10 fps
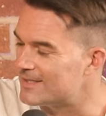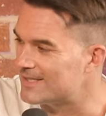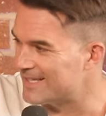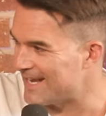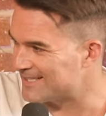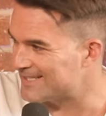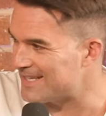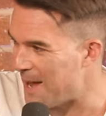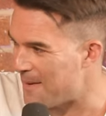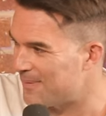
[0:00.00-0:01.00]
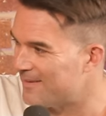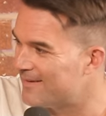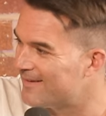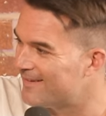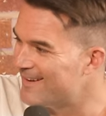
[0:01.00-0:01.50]
this the next step?
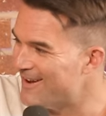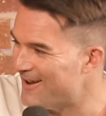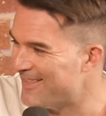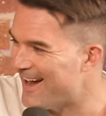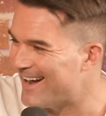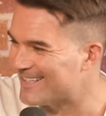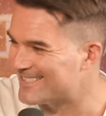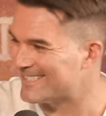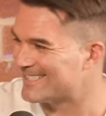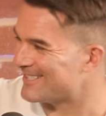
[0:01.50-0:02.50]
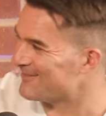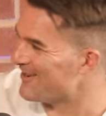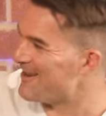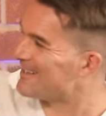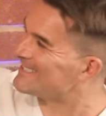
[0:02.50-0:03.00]
On the Hutchinson,
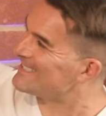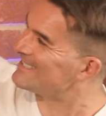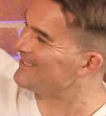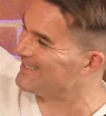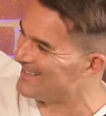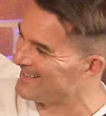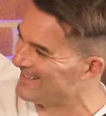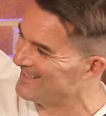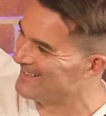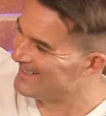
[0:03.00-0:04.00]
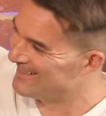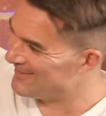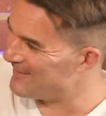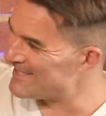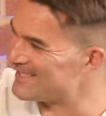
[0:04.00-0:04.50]
right? Is this on the
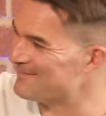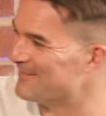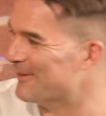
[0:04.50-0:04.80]
vision